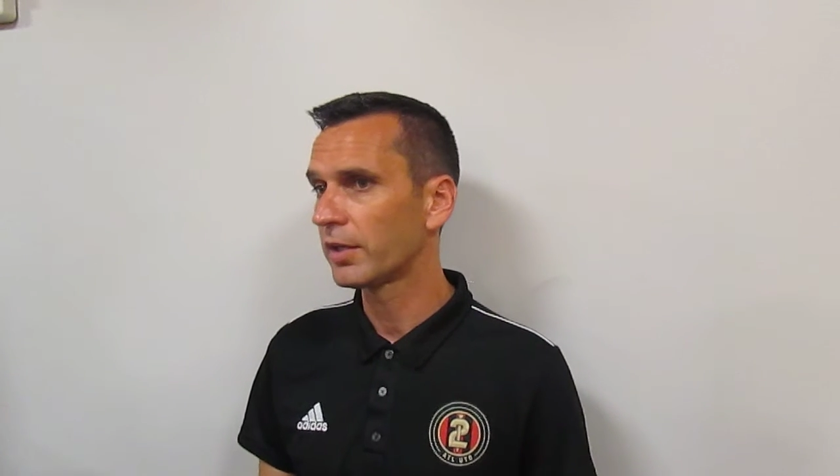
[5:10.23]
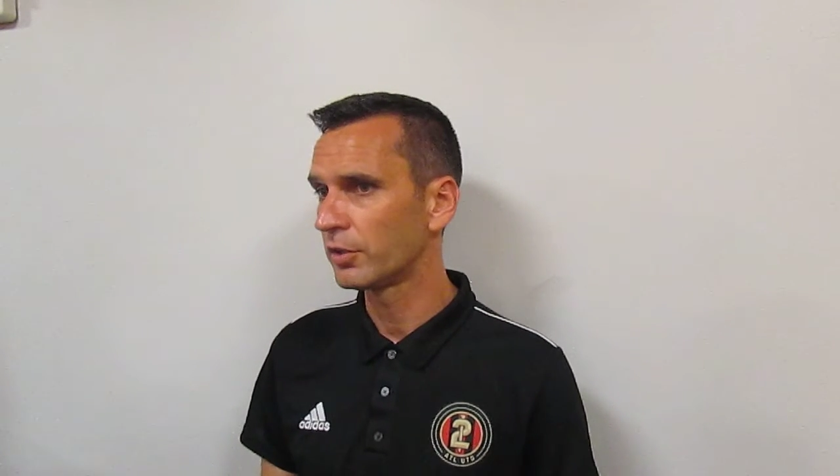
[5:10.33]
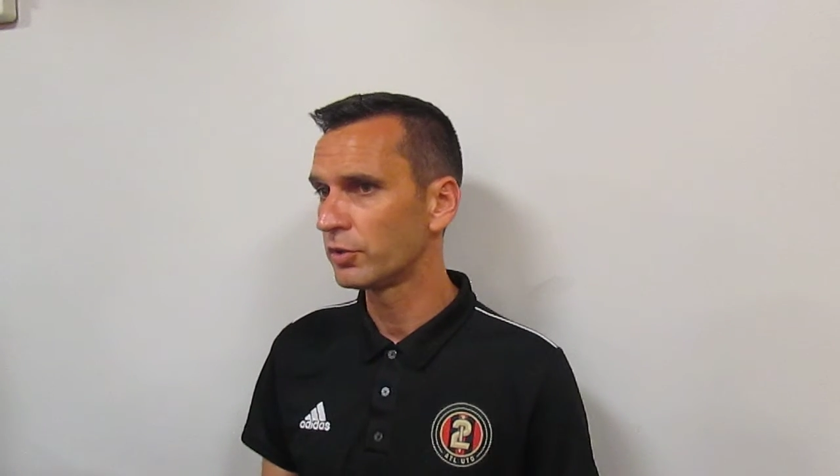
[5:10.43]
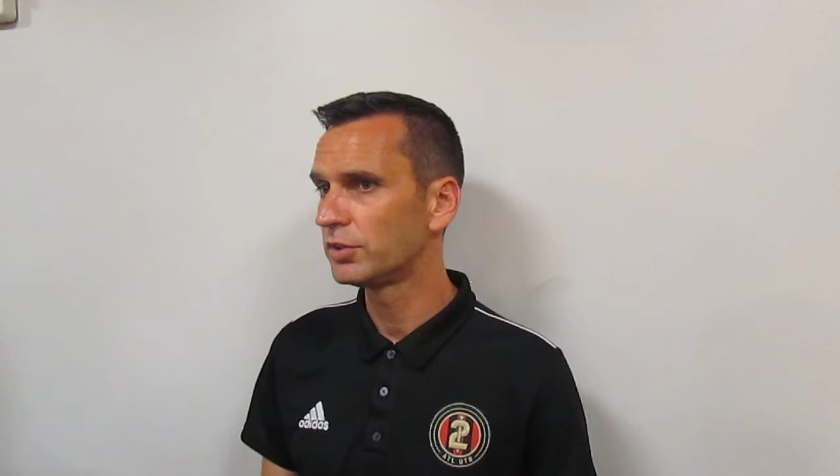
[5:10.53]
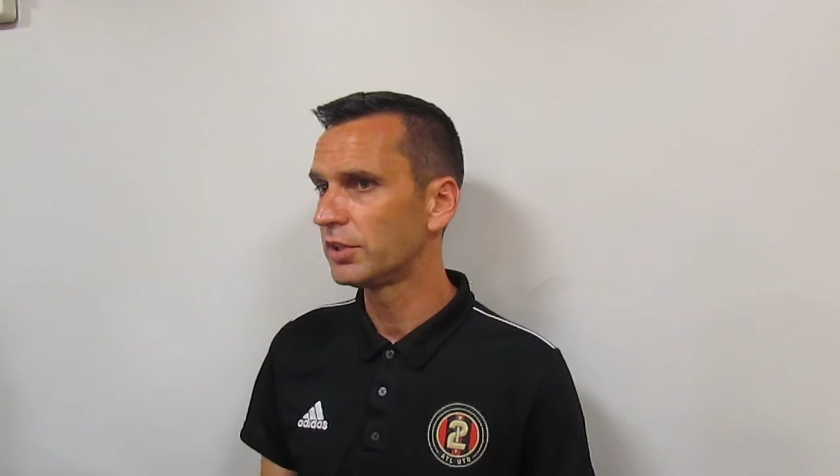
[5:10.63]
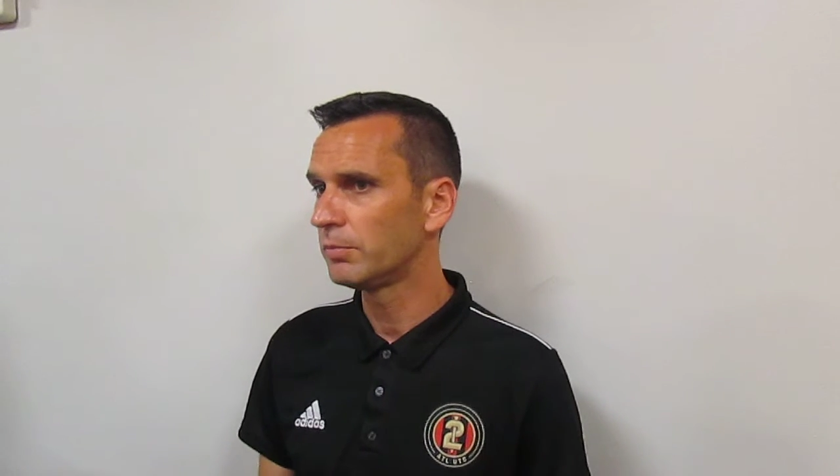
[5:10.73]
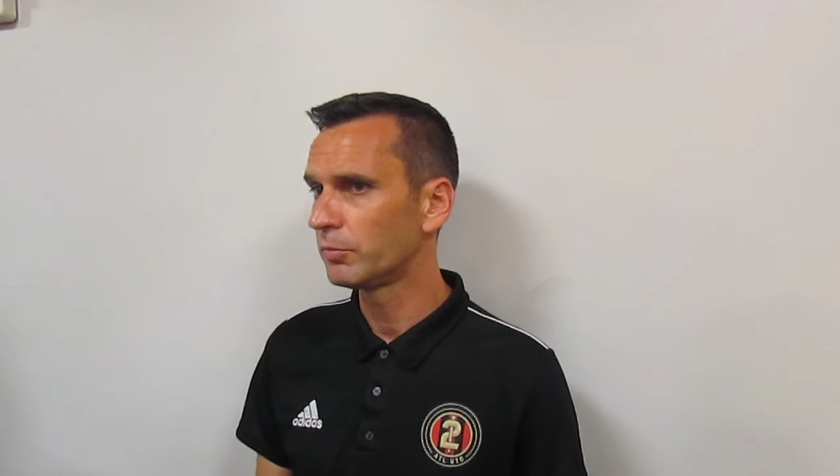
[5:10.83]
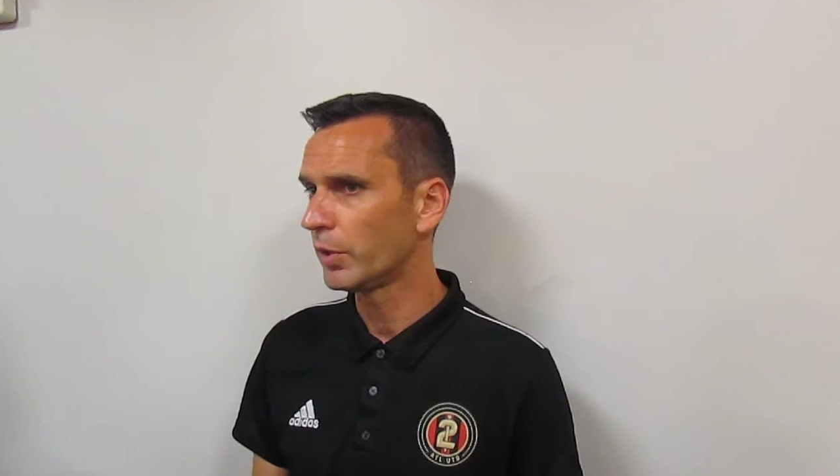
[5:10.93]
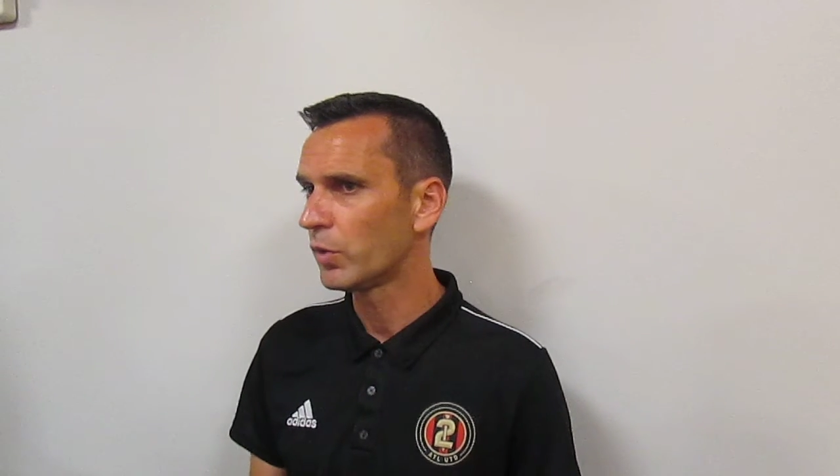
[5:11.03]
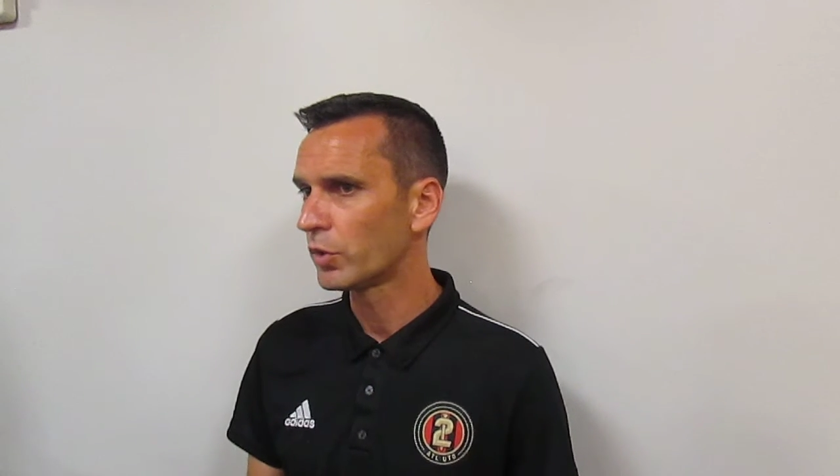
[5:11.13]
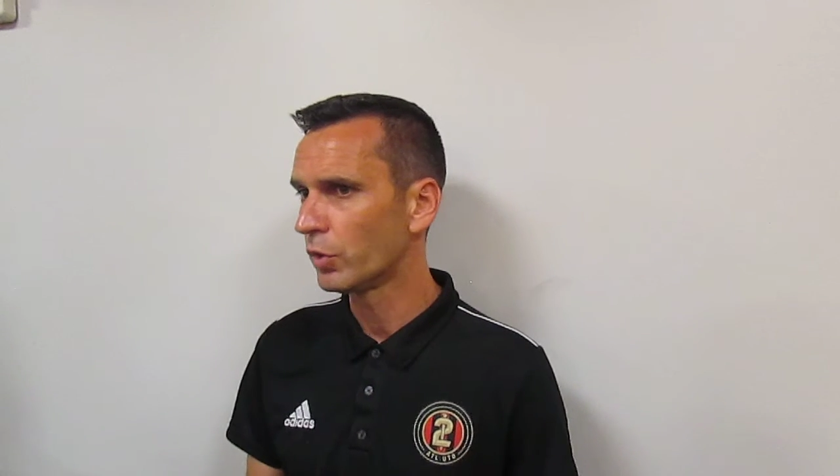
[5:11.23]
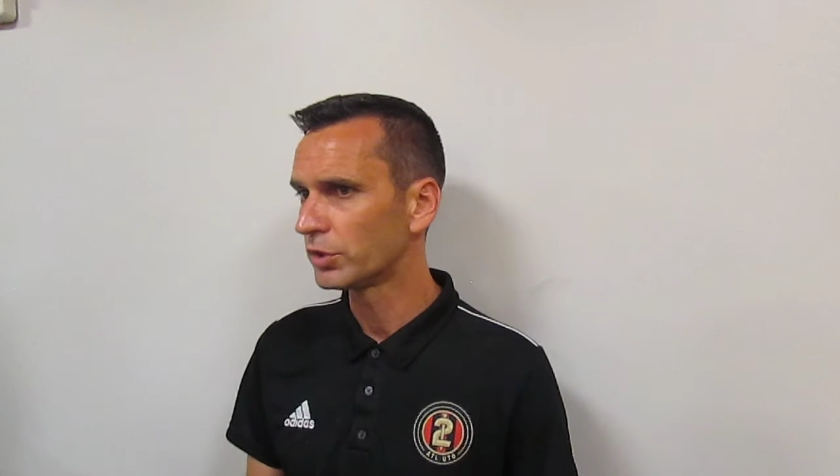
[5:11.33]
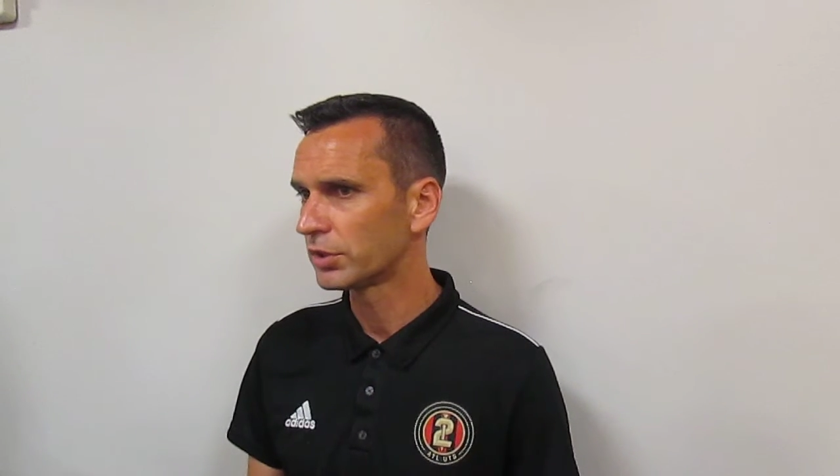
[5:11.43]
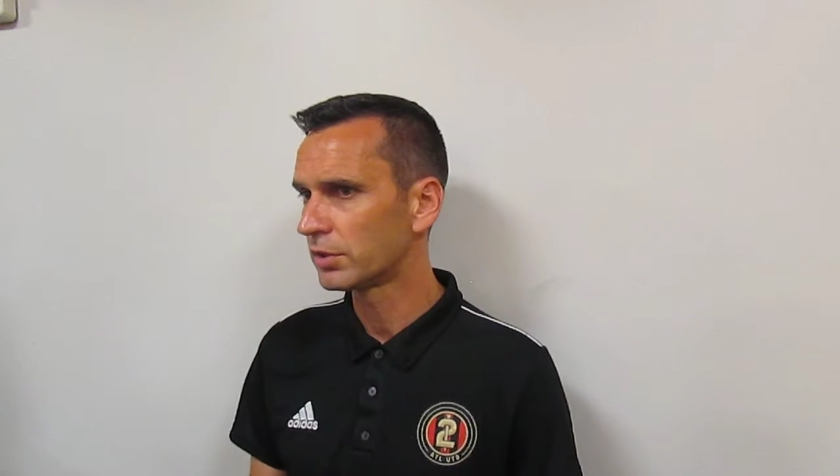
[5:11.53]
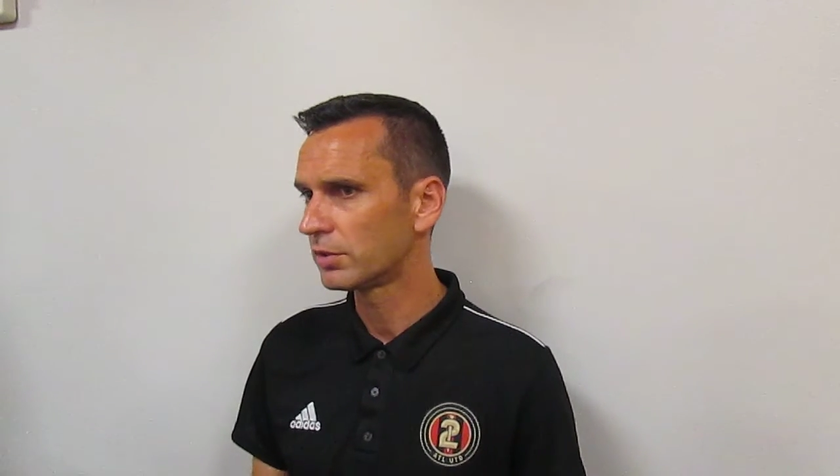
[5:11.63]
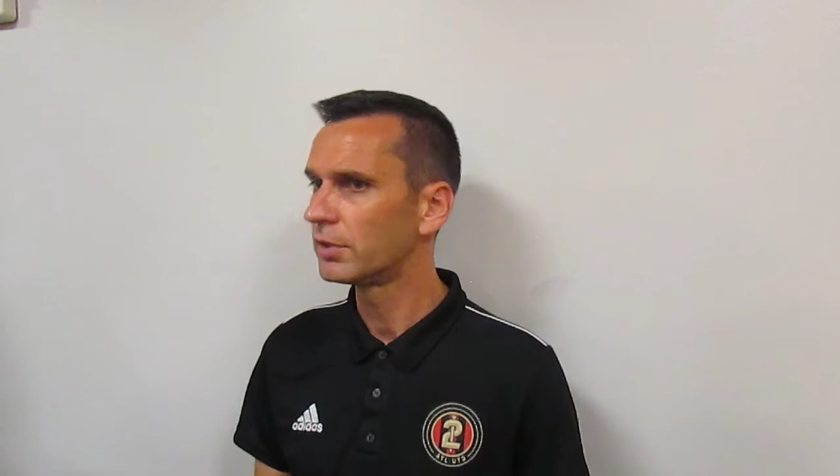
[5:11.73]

are a good team, well coached.